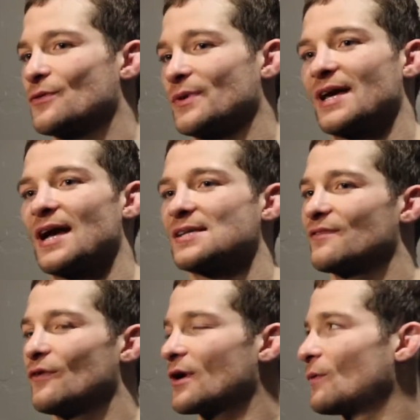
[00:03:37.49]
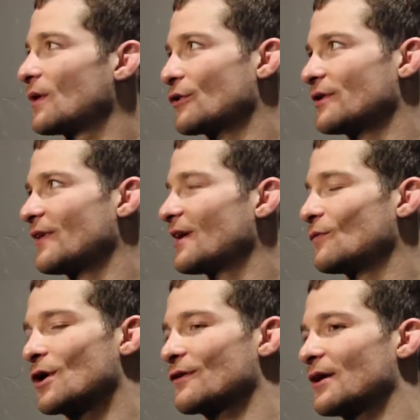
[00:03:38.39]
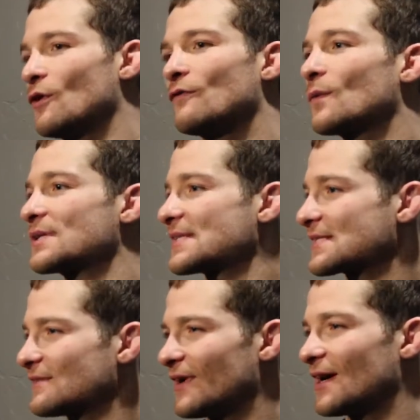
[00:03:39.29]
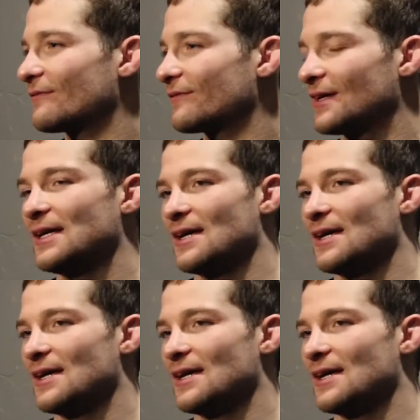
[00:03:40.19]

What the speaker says: three guys I fought at 135 walk around over 165.